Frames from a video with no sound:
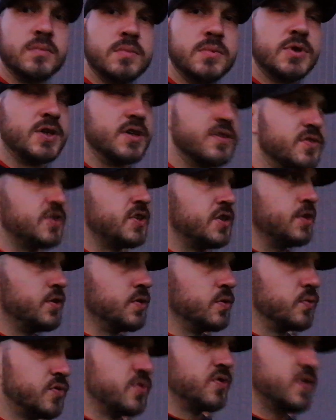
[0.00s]
Because he
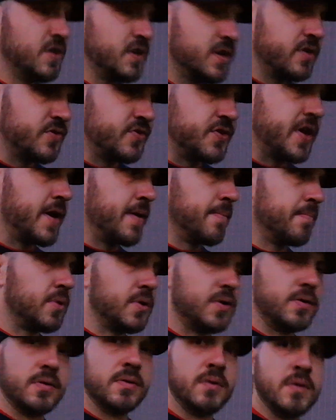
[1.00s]
used the
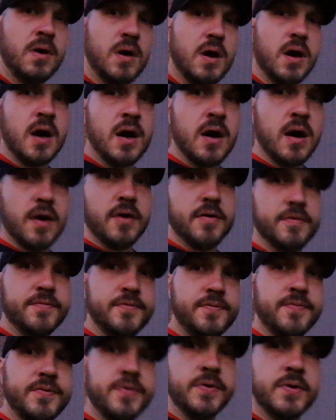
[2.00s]
example of
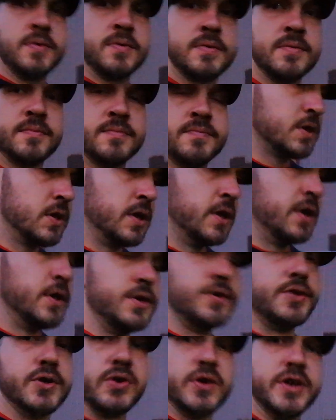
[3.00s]

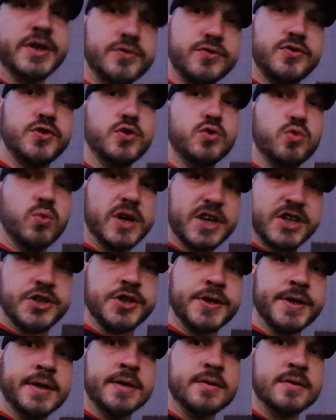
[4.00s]
your
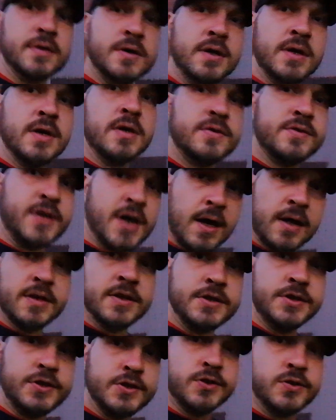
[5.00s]
intuition
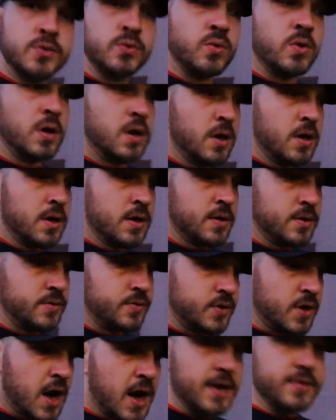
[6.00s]
telling you
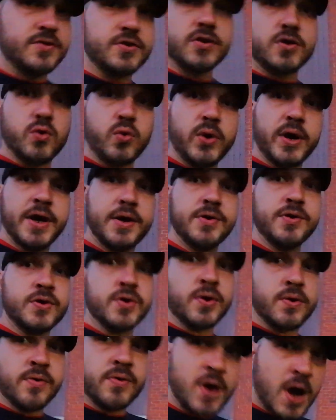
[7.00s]
not to quit
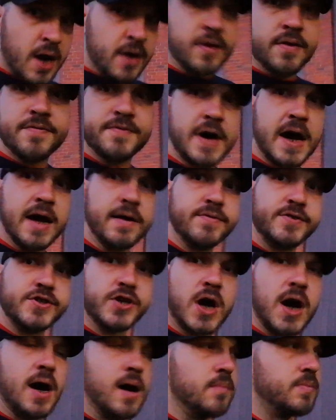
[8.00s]
your 9 to 5
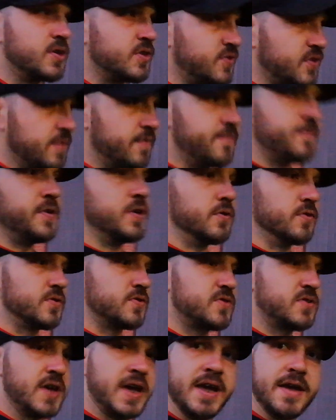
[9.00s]
job because it feels
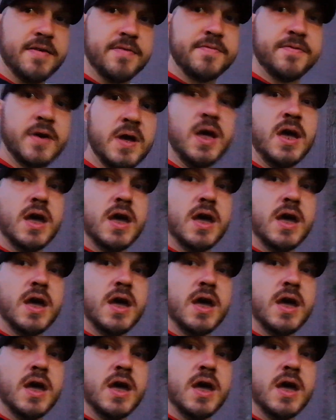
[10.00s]
safe.